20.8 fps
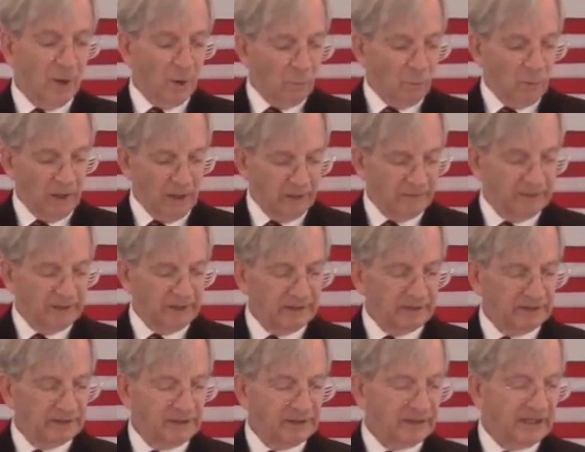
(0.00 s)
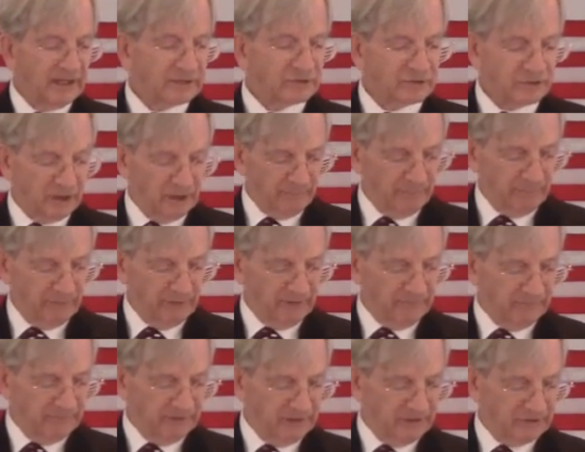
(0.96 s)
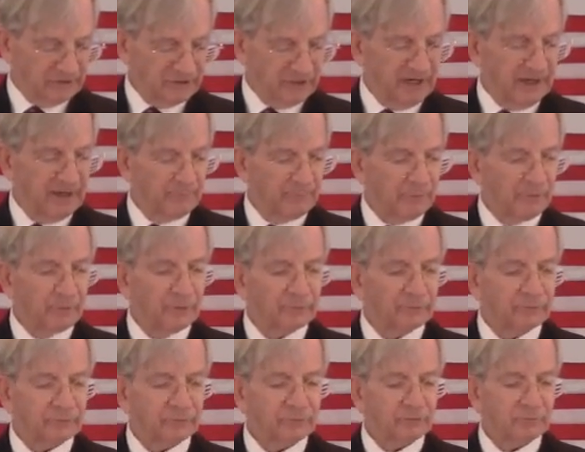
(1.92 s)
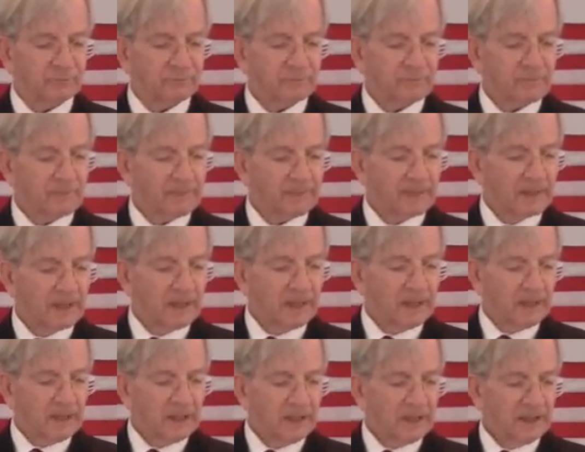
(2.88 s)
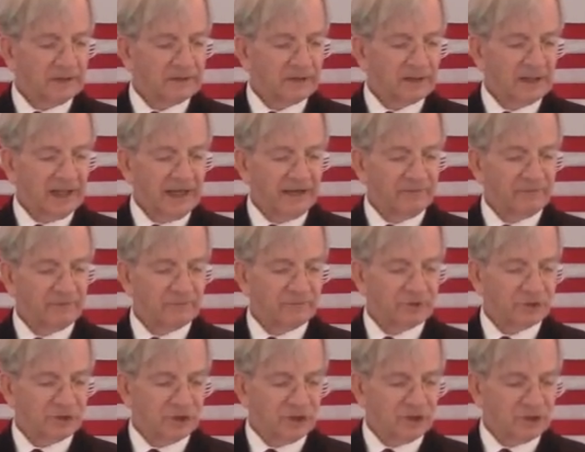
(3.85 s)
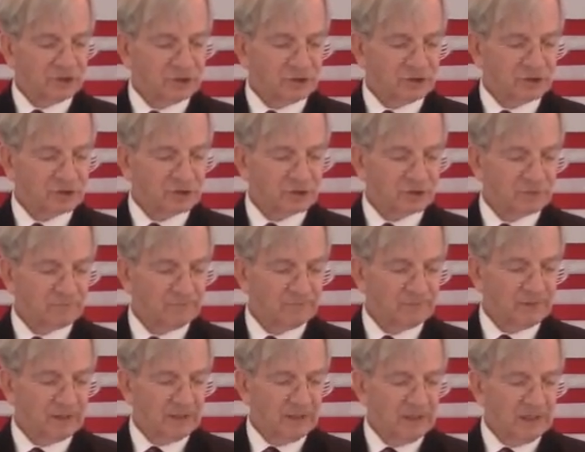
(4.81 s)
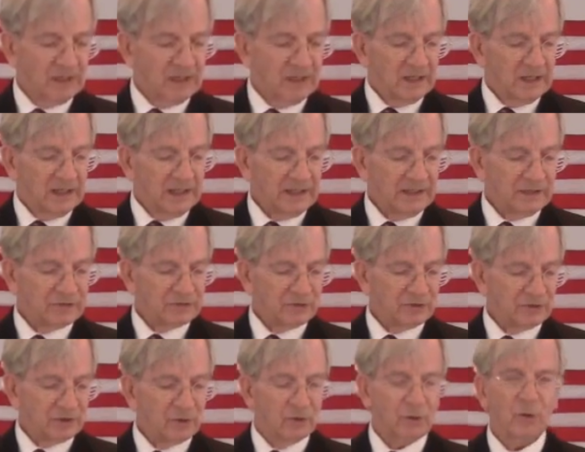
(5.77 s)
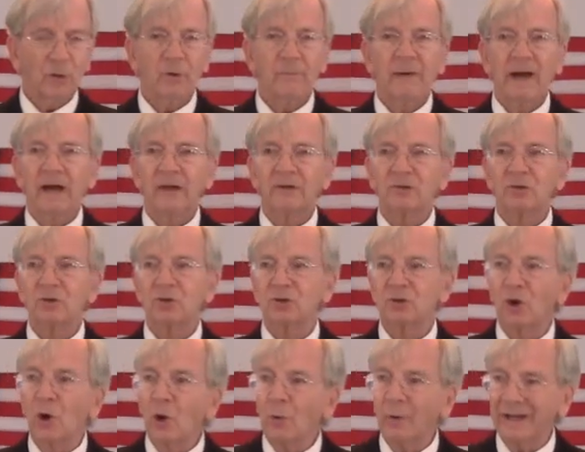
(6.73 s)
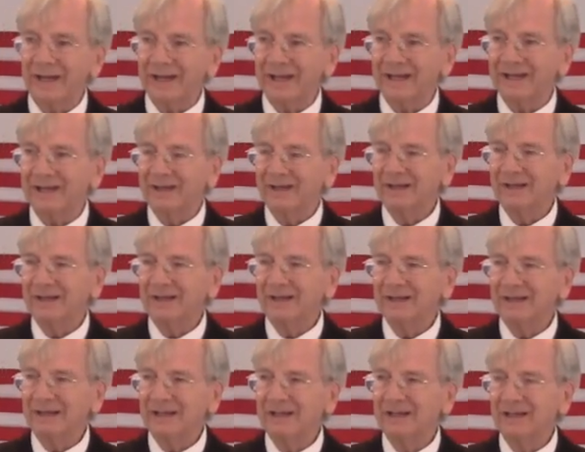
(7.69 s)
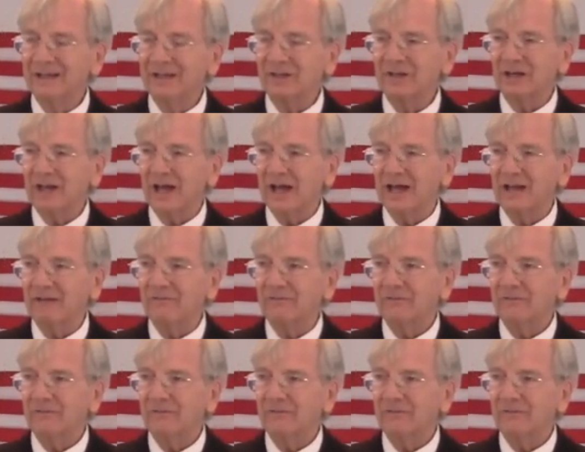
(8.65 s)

Well, then, the next couple of examples in the life of Jesus, he's going to go about showing in his life